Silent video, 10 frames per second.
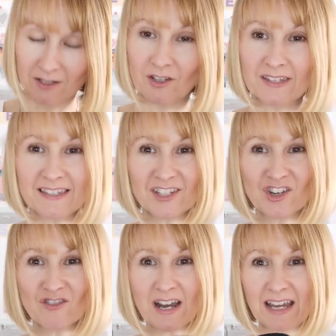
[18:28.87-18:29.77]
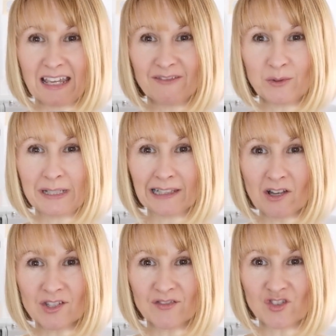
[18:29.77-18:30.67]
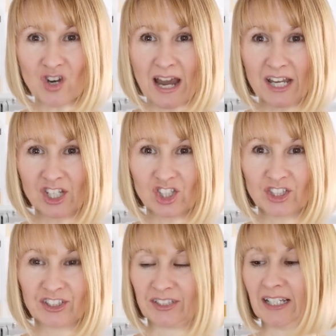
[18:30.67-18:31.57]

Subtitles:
So this is great if you need lots of stretch